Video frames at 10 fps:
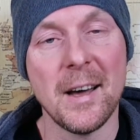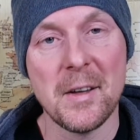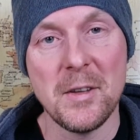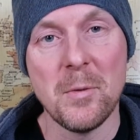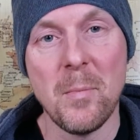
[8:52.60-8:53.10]

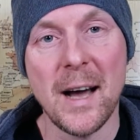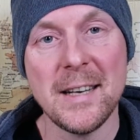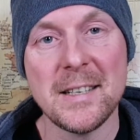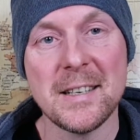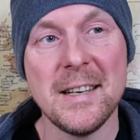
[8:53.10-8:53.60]
You
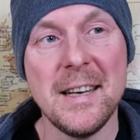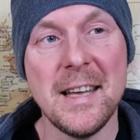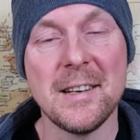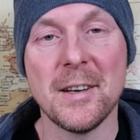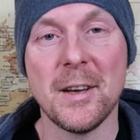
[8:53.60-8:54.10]
might
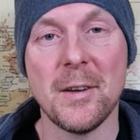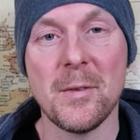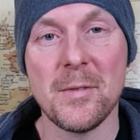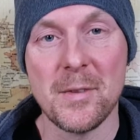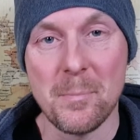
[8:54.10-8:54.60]
need a
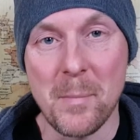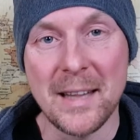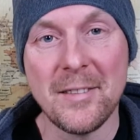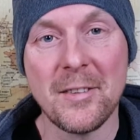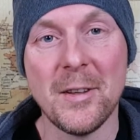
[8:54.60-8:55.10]

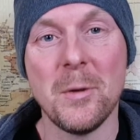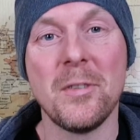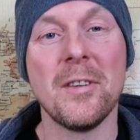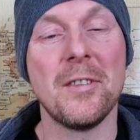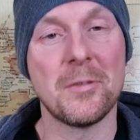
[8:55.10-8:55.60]
mint
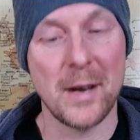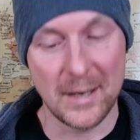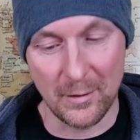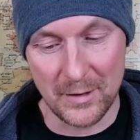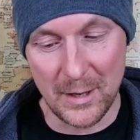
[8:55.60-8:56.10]
snus straight
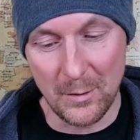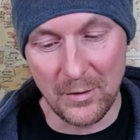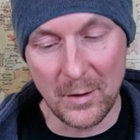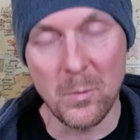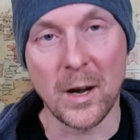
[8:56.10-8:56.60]
after
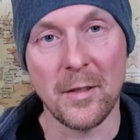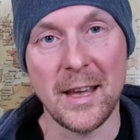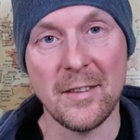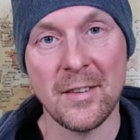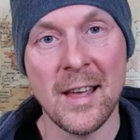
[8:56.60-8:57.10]
using one of
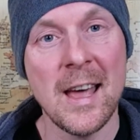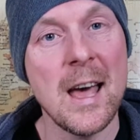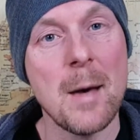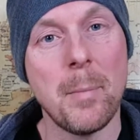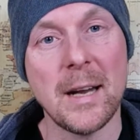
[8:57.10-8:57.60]
these,
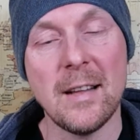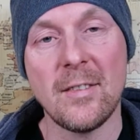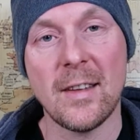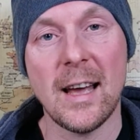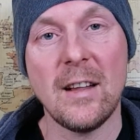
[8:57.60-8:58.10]
but
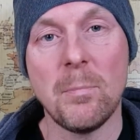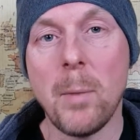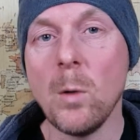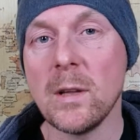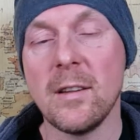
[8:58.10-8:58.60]
it's
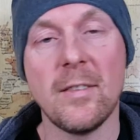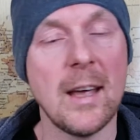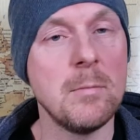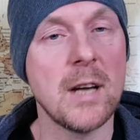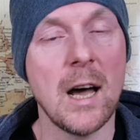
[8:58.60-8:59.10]
bold at the
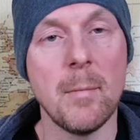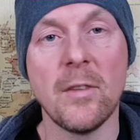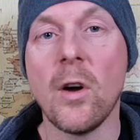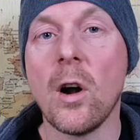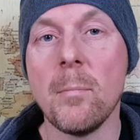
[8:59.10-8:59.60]
same time as
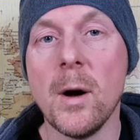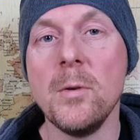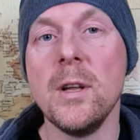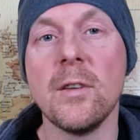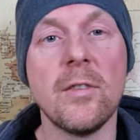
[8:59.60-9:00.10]

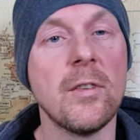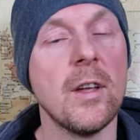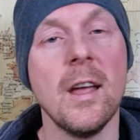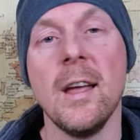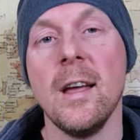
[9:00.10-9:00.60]
harmonious,
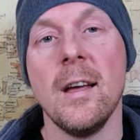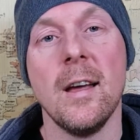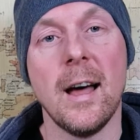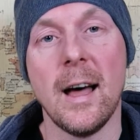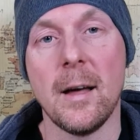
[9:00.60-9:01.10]

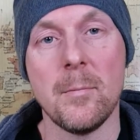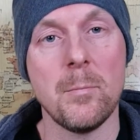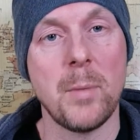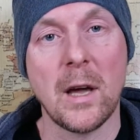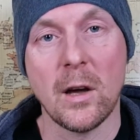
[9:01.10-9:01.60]

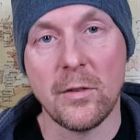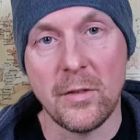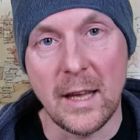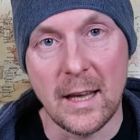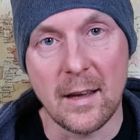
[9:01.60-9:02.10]
because
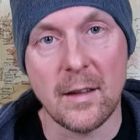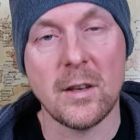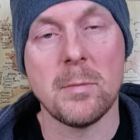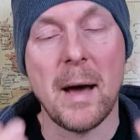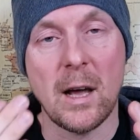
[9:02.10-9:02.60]
the
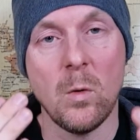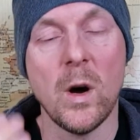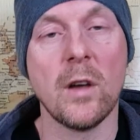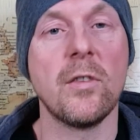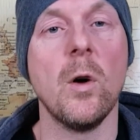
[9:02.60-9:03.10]
tobacco
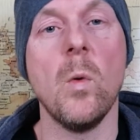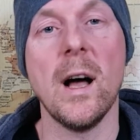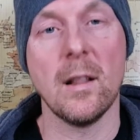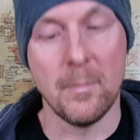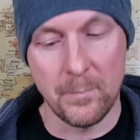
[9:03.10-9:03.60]
works so
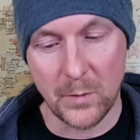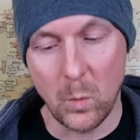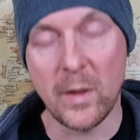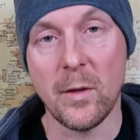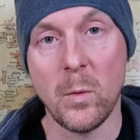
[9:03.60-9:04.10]
well
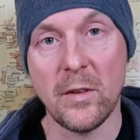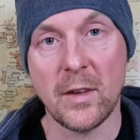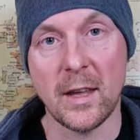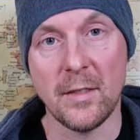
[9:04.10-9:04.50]
with the whiskey